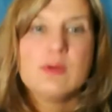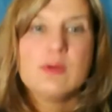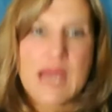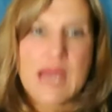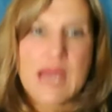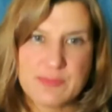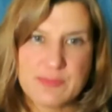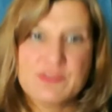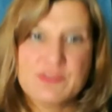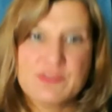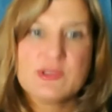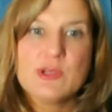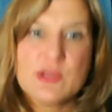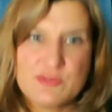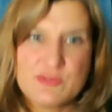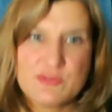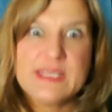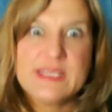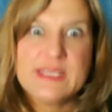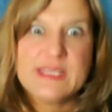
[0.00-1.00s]

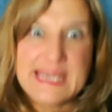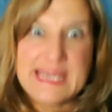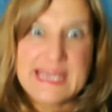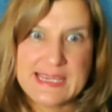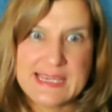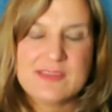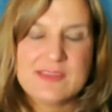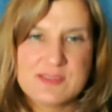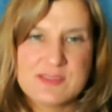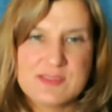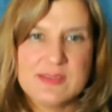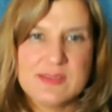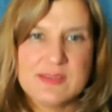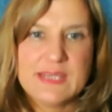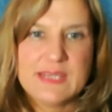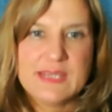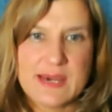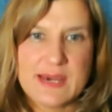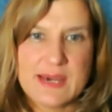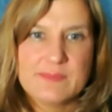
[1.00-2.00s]
Absolutely, for years.
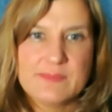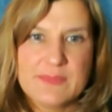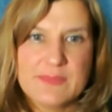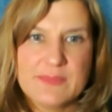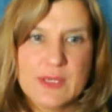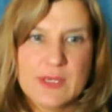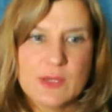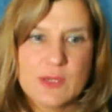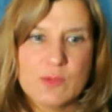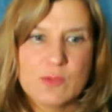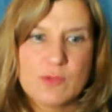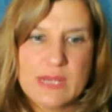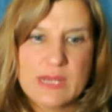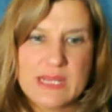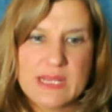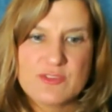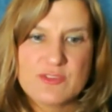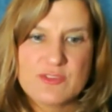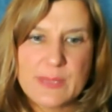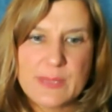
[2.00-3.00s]
Yeah,
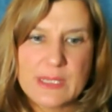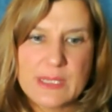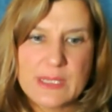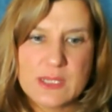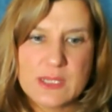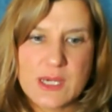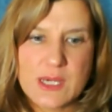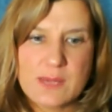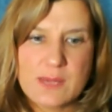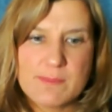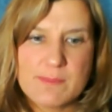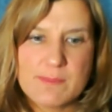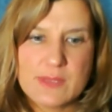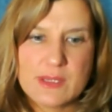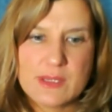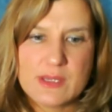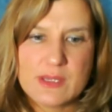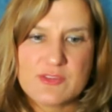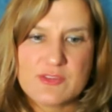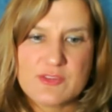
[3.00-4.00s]
really, it's
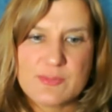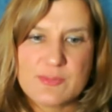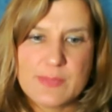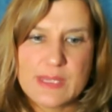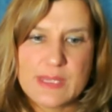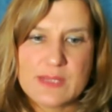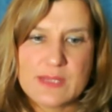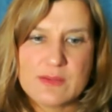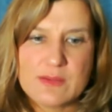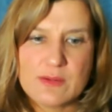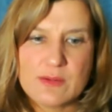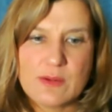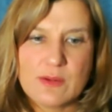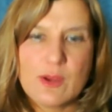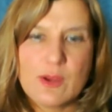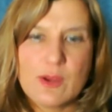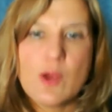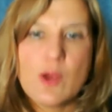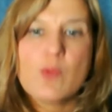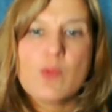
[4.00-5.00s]
been
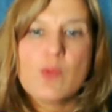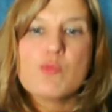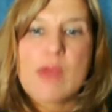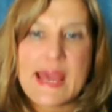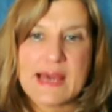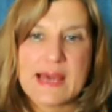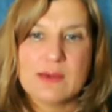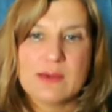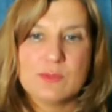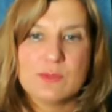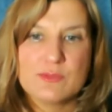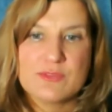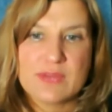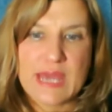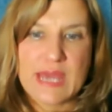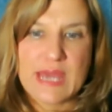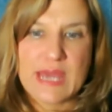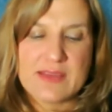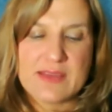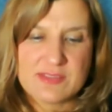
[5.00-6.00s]
around
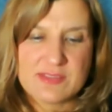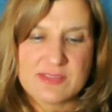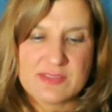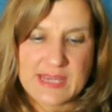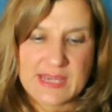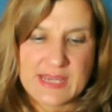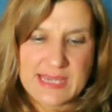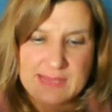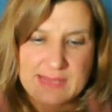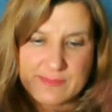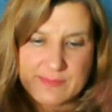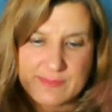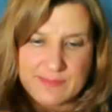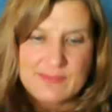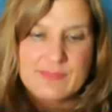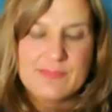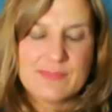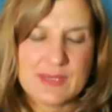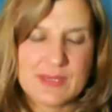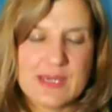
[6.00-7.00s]
as a
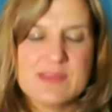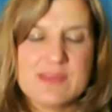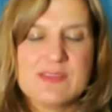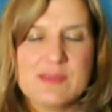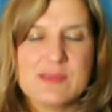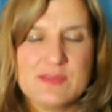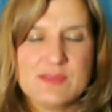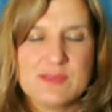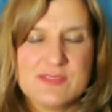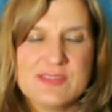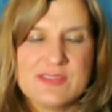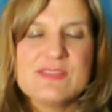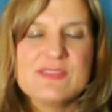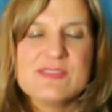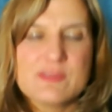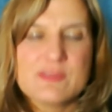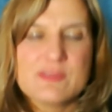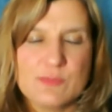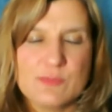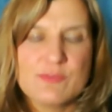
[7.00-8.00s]

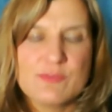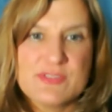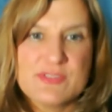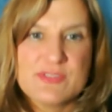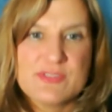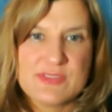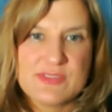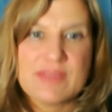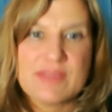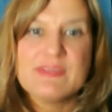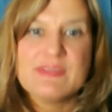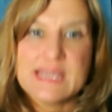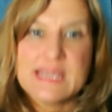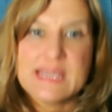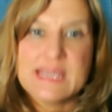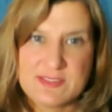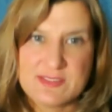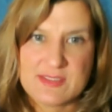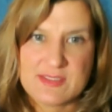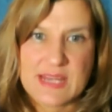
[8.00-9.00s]
system for
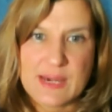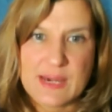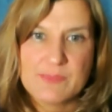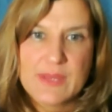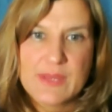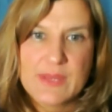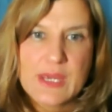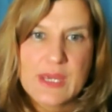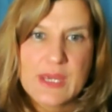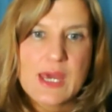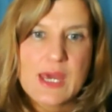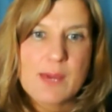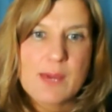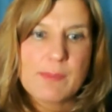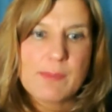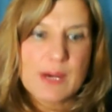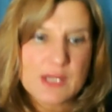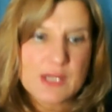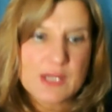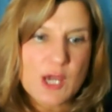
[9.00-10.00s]
7 years now.
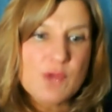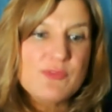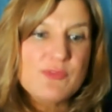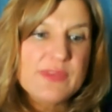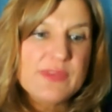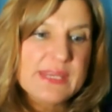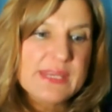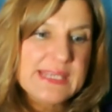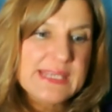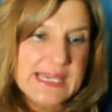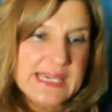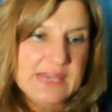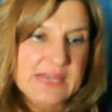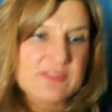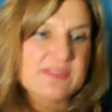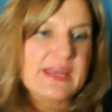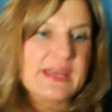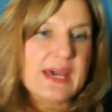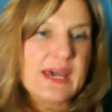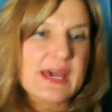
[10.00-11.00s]
But over the
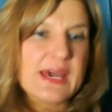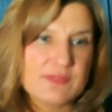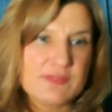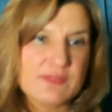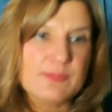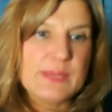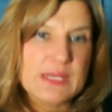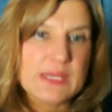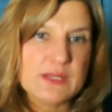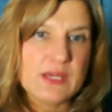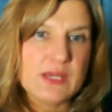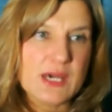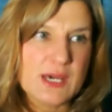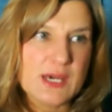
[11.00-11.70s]
years, there have been